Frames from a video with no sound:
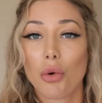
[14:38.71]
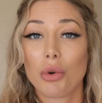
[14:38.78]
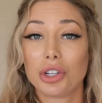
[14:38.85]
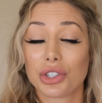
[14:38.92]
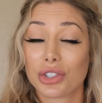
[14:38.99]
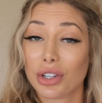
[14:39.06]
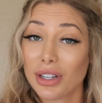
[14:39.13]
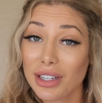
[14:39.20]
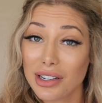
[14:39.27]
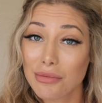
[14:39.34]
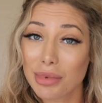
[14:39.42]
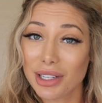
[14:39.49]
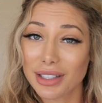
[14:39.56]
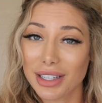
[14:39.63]
when you're starting a
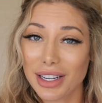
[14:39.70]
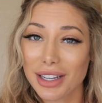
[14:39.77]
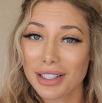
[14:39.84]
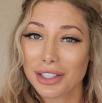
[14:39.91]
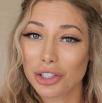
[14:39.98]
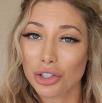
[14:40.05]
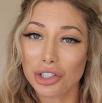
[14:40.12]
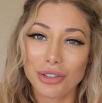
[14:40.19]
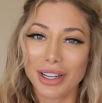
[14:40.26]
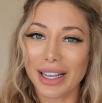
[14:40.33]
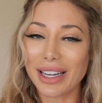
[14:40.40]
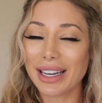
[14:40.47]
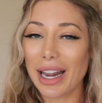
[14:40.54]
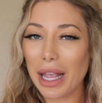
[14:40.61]
business, you're
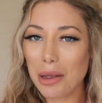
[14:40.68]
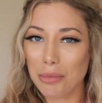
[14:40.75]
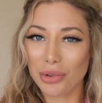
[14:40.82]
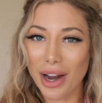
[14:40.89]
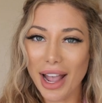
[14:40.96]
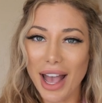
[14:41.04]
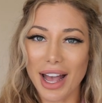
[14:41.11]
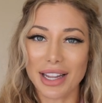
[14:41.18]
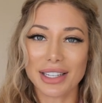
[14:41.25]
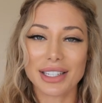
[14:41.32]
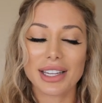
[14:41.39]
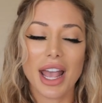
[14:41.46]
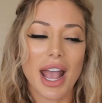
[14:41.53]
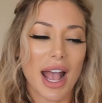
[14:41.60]
creating a
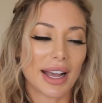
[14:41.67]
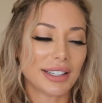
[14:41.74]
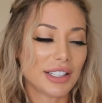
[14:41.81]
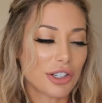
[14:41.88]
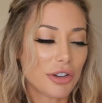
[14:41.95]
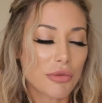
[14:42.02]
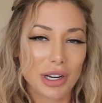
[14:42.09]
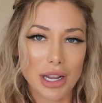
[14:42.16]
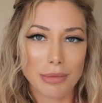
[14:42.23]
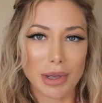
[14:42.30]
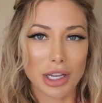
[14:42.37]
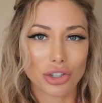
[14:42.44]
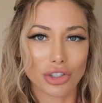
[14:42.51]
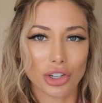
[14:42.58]
brand and you wanna
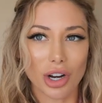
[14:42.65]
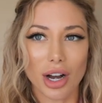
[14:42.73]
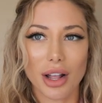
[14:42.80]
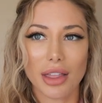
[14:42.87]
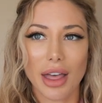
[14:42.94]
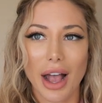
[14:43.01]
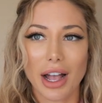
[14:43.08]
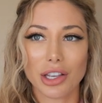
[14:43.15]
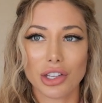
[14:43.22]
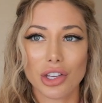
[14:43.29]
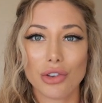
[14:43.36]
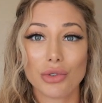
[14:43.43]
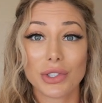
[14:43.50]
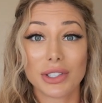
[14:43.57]
make sure that
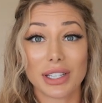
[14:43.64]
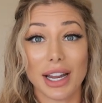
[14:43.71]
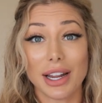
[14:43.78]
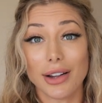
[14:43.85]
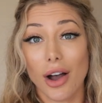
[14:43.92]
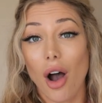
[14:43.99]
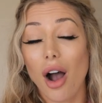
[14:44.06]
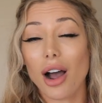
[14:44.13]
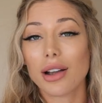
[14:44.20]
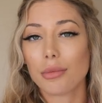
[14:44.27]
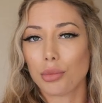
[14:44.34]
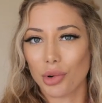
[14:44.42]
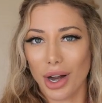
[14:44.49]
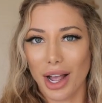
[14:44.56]
you stay
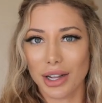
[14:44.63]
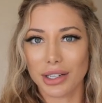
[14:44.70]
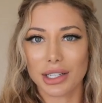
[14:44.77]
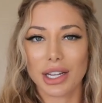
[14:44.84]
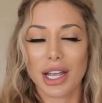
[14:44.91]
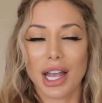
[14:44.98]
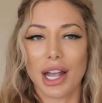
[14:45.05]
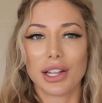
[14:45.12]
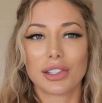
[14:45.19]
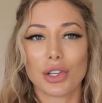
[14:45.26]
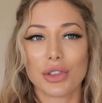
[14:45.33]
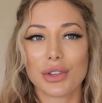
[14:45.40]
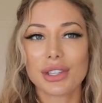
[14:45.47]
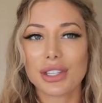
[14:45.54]
on brand. And
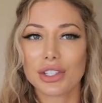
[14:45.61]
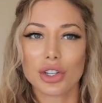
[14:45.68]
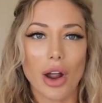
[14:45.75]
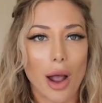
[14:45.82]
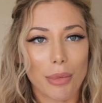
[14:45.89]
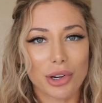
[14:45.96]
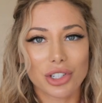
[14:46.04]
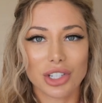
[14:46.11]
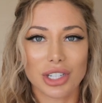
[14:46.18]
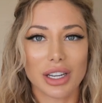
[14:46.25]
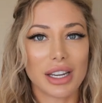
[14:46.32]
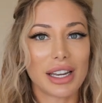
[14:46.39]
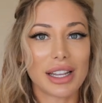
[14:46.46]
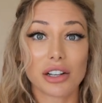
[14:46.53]
so this is your
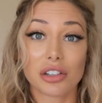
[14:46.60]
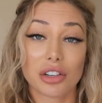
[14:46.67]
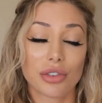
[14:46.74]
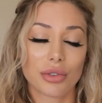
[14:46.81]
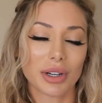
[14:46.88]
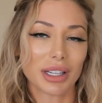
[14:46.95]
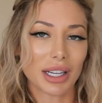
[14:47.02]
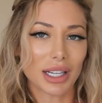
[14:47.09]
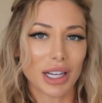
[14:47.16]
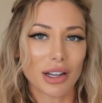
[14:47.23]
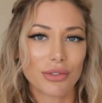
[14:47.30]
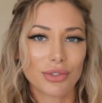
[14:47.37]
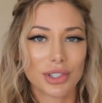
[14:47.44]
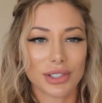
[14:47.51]
opportunity to get
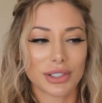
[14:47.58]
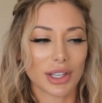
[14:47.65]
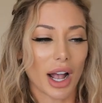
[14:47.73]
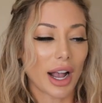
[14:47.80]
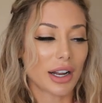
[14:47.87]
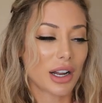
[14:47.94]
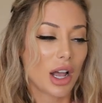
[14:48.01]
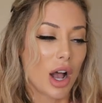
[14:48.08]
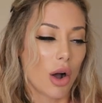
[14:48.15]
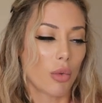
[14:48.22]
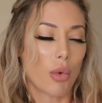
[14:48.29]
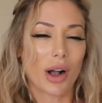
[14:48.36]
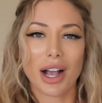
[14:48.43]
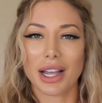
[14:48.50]
creative, decide
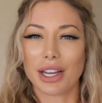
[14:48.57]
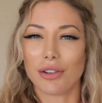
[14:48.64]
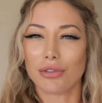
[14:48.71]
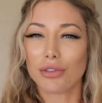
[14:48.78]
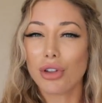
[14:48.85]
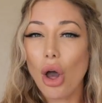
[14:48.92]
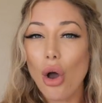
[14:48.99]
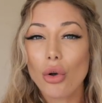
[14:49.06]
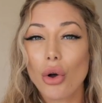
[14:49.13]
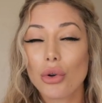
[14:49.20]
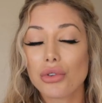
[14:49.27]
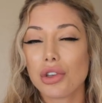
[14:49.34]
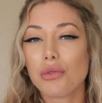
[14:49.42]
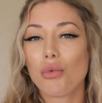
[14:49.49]
what kind of
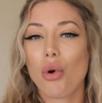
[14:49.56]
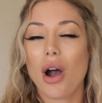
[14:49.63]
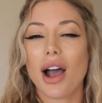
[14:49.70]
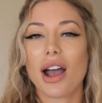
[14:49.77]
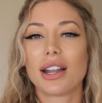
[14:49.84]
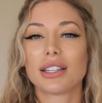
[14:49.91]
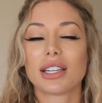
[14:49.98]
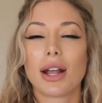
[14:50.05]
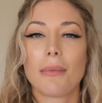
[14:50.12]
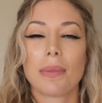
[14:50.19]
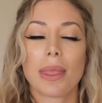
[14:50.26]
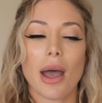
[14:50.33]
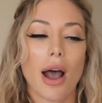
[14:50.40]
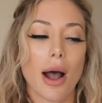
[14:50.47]
logo you want,
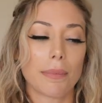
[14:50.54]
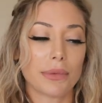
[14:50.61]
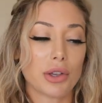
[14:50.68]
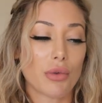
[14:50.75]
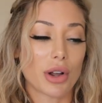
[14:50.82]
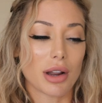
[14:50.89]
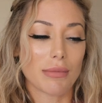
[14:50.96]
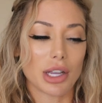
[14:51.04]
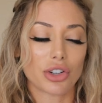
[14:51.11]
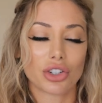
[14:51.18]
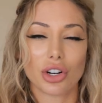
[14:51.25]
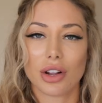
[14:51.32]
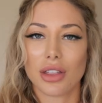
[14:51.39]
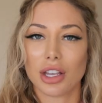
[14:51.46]
You want to make
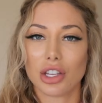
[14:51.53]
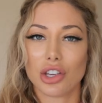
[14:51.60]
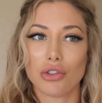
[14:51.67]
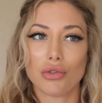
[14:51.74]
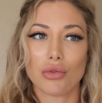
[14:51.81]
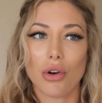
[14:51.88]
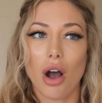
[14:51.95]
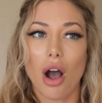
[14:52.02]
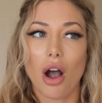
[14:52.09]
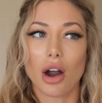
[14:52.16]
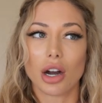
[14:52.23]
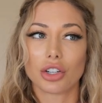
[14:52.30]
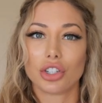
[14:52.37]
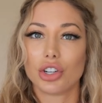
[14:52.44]
sure that you
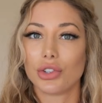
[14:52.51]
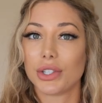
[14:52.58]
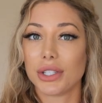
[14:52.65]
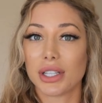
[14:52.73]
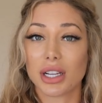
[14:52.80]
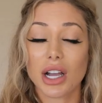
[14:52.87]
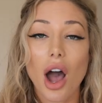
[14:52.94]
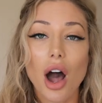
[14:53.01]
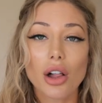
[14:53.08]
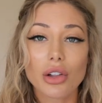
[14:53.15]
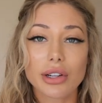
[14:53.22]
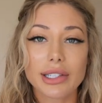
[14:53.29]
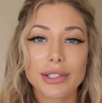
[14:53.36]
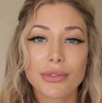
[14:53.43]
are choosing the
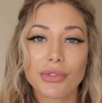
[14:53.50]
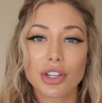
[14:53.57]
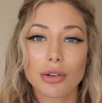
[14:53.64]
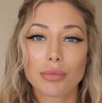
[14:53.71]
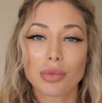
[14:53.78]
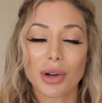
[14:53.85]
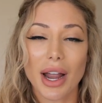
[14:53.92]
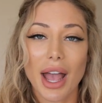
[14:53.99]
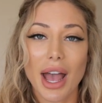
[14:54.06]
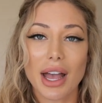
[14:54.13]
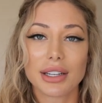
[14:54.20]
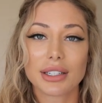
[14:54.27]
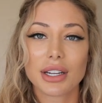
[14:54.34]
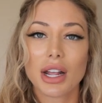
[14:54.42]
colors for your
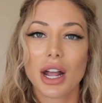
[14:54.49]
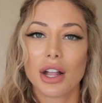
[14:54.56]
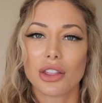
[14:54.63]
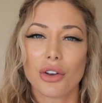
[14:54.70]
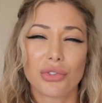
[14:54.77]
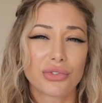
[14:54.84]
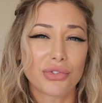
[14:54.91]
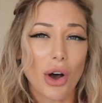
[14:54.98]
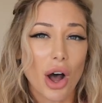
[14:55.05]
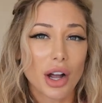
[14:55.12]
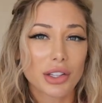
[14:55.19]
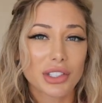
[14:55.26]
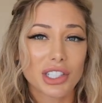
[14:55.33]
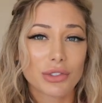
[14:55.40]
brand, the
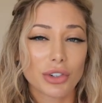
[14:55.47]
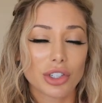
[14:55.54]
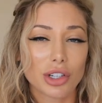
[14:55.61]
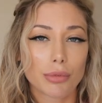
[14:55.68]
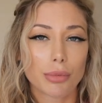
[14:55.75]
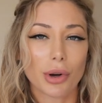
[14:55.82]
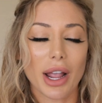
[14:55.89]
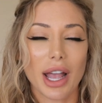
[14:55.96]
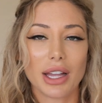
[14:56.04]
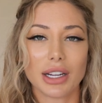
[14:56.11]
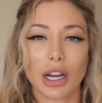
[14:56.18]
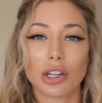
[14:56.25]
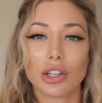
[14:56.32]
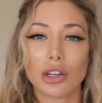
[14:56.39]
fonts for your
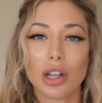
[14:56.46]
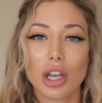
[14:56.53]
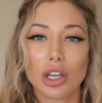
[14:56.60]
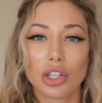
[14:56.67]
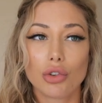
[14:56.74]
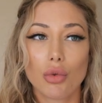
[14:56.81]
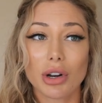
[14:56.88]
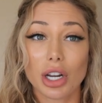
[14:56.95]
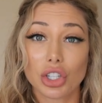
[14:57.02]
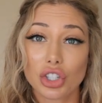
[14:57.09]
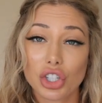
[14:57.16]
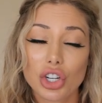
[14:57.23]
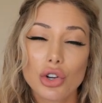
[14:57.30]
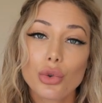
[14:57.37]
brand, and you want
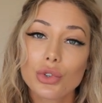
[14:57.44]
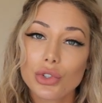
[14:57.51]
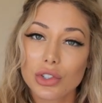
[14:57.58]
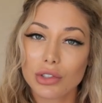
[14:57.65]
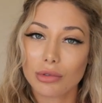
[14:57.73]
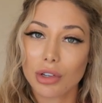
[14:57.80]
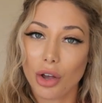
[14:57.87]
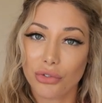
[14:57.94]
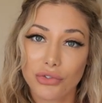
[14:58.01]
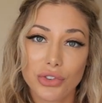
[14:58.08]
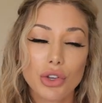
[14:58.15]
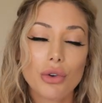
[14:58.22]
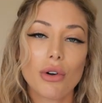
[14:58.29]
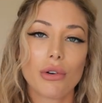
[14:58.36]
to choose a
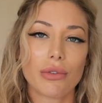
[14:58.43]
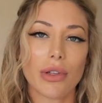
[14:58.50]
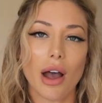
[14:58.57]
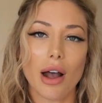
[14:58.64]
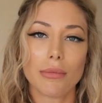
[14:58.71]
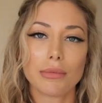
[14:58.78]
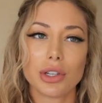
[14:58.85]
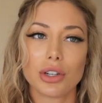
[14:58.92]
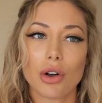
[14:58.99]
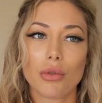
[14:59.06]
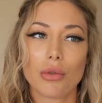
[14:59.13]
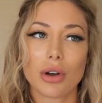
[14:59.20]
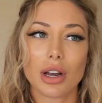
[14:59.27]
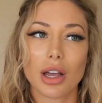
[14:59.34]
few of them. You
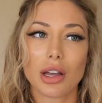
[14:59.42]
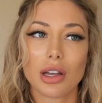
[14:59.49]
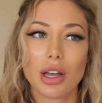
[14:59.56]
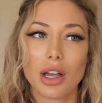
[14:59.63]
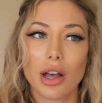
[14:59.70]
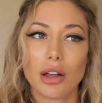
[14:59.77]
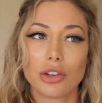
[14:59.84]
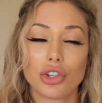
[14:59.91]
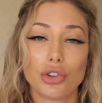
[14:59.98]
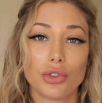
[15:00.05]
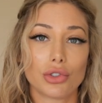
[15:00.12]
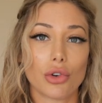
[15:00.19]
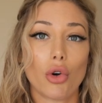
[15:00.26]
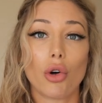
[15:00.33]
don't want to
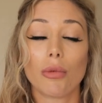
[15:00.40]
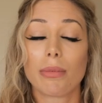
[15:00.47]
choose a whole